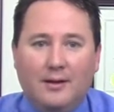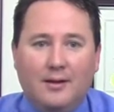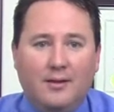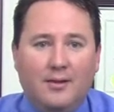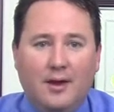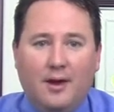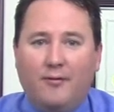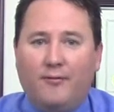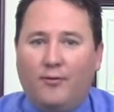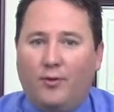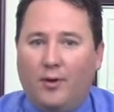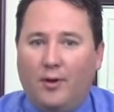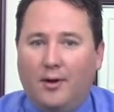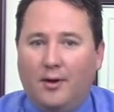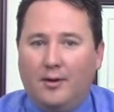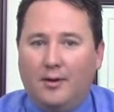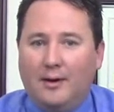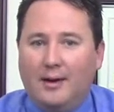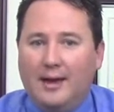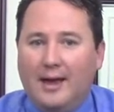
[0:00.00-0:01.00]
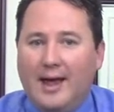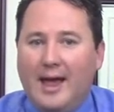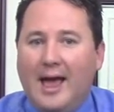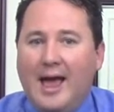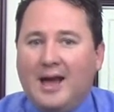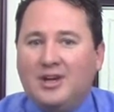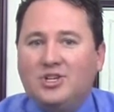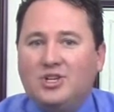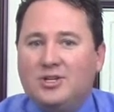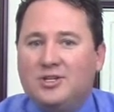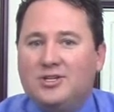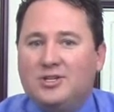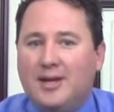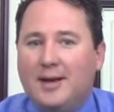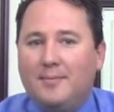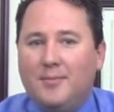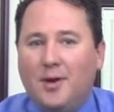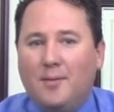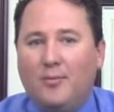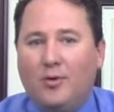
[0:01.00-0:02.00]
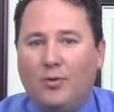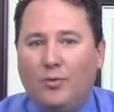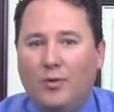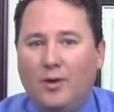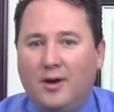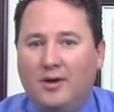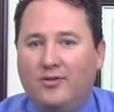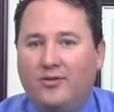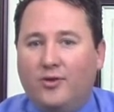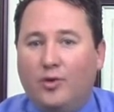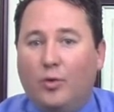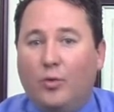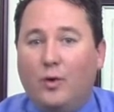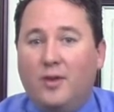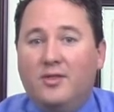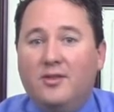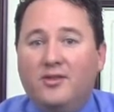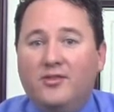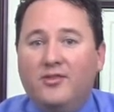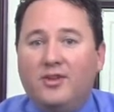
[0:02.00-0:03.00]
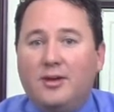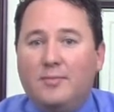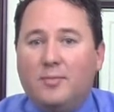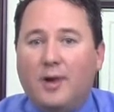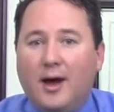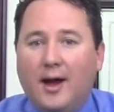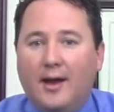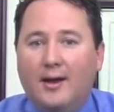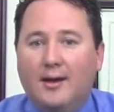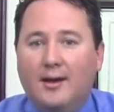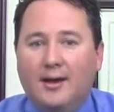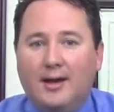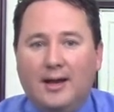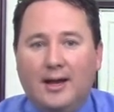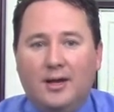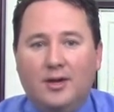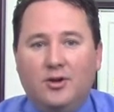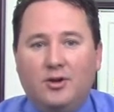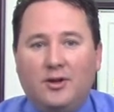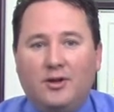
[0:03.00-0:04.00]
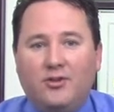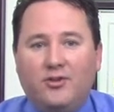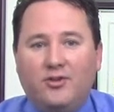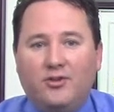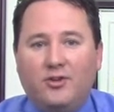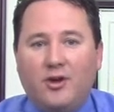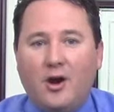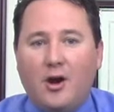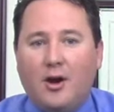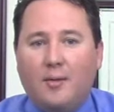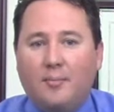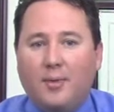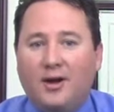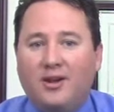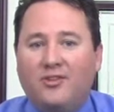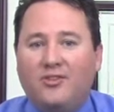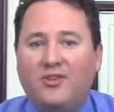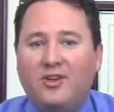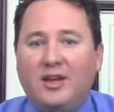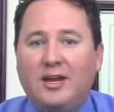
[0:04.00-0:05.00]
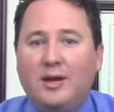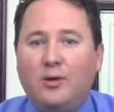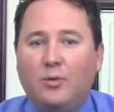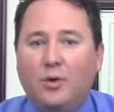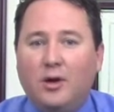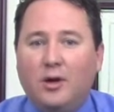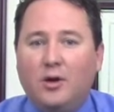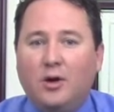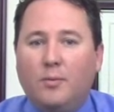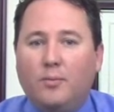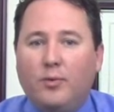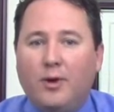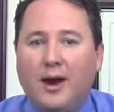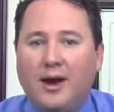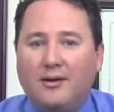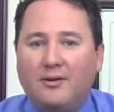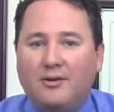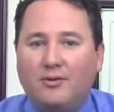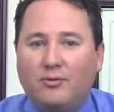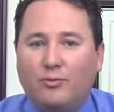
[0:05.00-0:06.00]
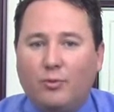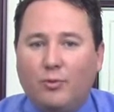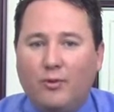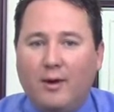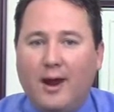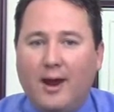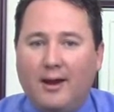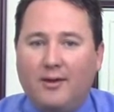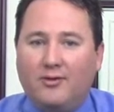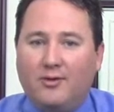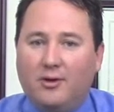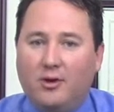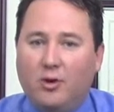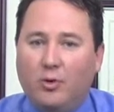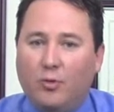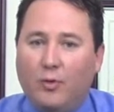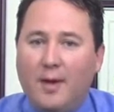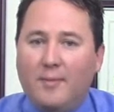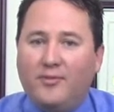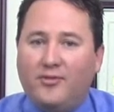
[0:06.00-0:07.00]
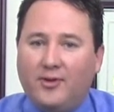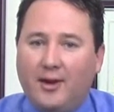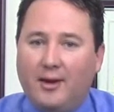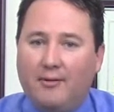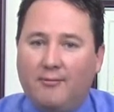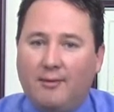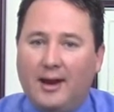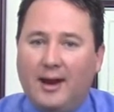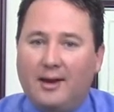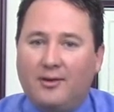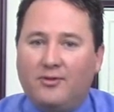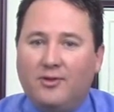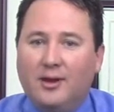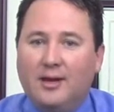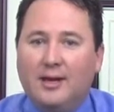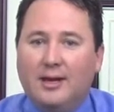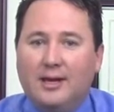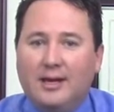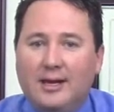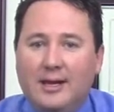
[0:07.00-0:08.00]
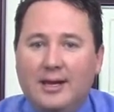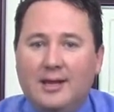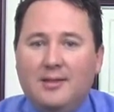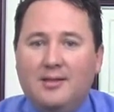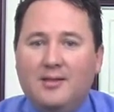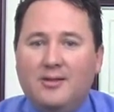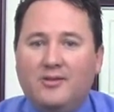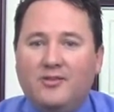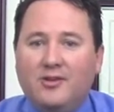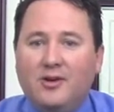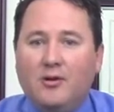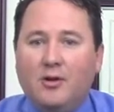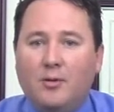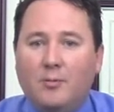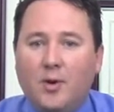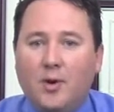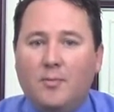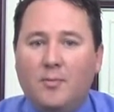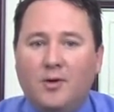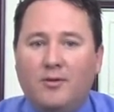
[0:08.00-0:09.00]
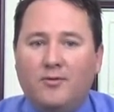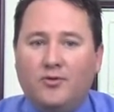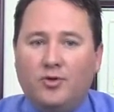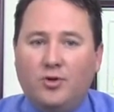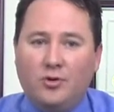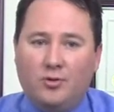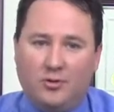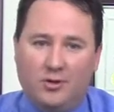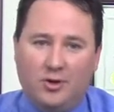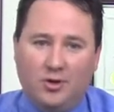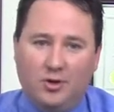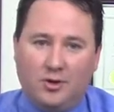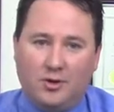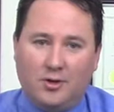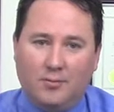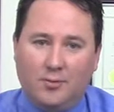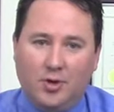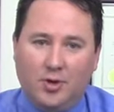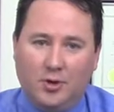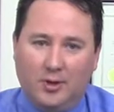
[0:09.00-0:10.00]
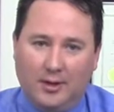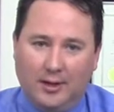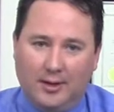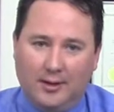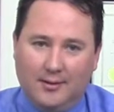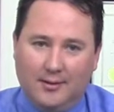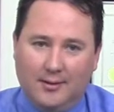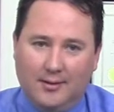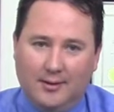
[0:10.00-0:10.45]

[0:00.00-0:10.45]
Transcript: Therefore, action step number one is to win the ZMOT and you can start by seeing where your practice ranks and your website ranks in the zero moment of truth in your community.